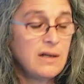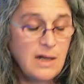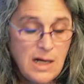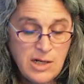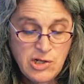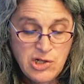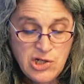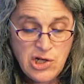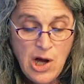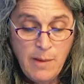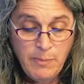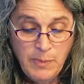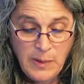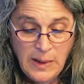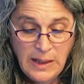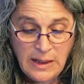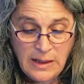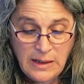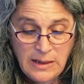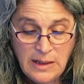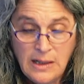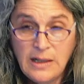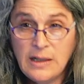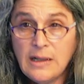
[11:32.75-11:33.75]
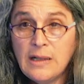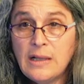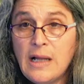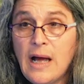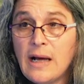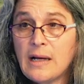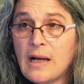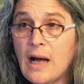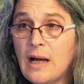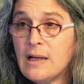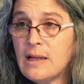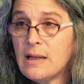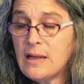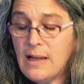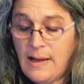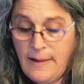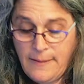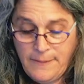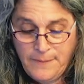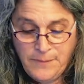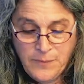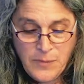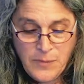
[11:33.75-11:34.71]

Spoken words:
and shopping and that kind of thing.